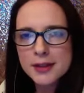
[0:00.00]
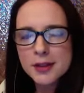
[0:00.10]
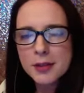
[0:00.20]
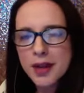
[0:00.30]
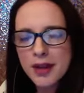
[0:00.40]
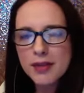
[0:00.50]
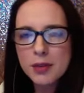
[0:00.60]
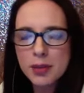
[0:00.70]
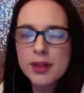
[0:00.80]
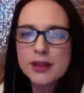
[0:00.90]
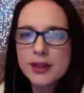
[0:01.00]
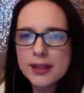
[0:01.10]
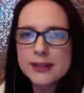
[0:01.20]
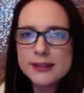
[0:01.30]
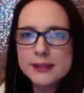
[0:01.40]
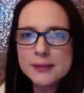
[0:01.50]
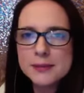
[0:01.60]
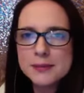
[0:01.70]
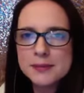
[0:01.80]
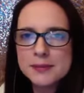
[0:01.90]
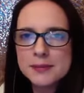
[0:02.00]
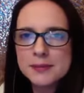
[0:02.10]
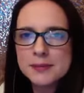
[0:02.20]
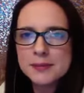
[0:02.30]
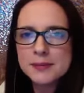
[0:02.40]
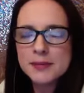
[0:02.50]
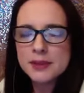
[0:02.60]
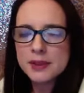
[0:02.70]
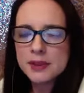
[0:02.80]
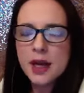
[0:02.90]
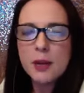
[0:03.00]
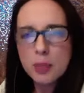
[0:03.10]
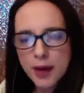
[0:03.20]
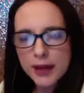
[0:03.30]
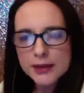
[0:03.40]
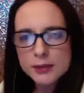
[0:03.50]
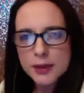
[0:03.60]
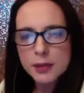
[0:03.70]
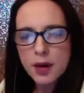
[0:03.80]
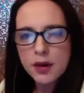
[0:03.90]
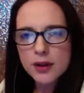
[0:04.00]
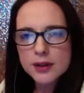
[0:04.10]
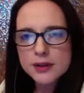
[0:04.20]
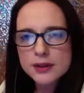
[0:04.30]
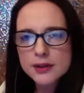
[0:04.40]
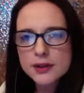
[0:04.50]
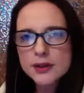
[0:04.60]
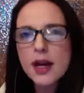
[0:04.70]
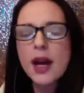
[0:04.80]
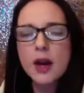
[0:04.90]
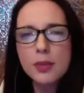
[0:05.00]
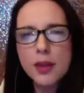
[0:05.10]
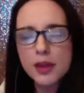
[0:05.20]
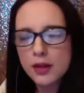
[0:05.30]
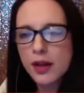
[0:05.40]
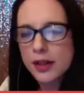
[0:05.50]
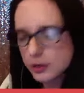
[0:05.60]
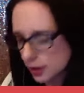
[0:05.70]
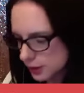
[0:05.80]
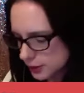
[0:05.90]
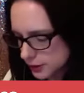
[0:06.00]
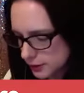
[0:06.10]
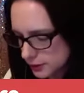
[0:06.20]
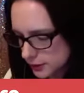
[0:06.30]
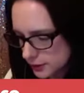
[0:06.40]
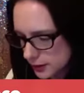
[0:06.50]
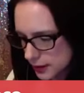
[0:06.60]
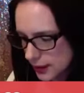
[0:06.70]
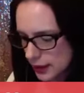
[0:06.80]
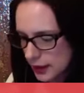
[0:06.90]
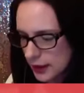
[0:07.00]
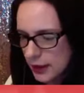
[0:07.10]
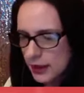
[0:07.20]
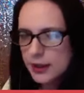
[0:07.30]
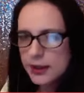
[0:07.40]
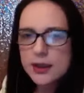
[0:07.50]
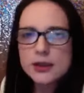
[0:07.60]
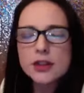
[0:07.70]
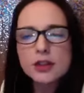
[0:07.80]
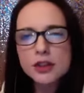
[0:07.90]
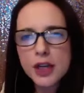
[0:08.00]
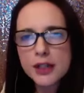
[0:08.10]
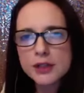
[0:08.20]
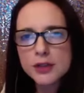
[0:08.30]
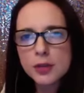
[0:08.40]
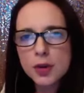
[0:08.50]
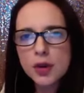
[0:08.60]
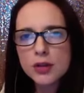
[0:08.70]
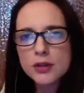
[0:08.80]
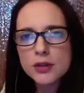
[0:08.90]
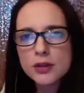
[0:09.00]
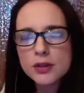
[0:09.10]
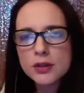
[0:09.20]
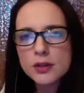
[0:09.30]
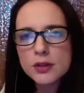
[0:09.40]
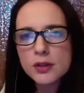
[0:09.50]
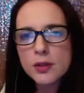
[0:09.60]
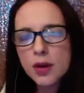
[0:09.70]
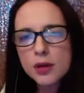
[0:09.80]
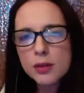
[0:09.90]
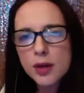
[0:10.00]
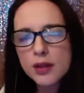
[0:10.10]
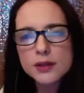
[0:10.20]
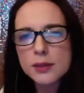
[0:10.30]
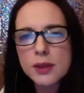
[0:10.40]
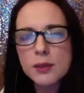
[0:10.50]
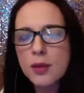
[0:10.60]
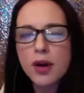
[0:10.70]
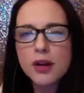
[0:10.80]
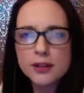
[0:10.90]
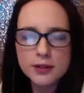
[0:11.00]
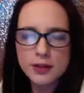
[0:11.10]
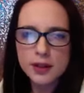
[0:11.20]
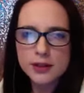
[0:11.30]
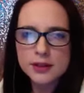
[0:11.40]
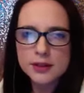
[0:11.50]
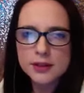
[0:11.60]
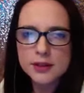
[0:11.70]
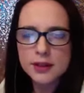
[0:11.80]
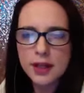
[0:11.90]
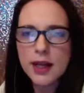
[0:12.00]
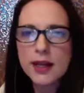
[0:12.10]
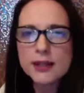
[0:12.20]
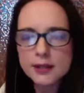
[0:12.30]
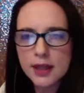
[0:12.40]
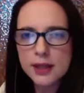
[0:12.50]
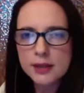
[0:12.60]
Everybody needs. I'm proud to be a part of this. I hope that you guys are too. Let's go change the world, one proximity marketing device at a time.